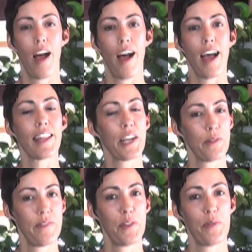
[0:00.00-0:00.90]
I like
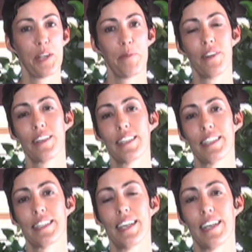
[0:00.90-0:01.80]
living in Wickenburg because
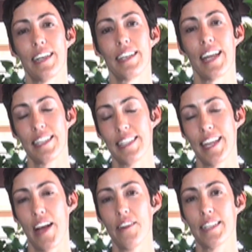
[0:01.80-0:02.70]
it's a nice
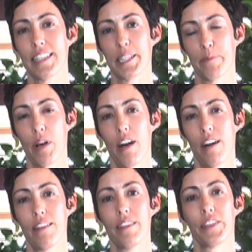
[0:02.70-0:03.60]
town, it's
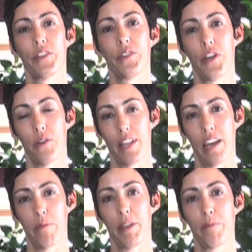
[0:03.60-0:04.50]
small, and you know a lot
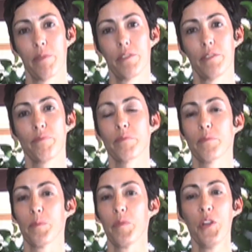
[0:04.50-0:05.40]
of people.
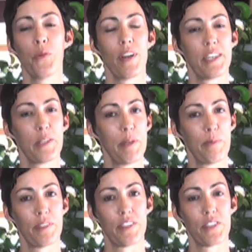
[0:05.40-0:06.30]
You run into
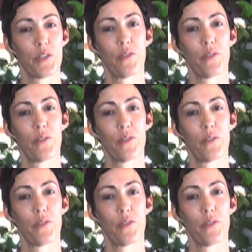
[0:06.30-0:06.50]
people at the store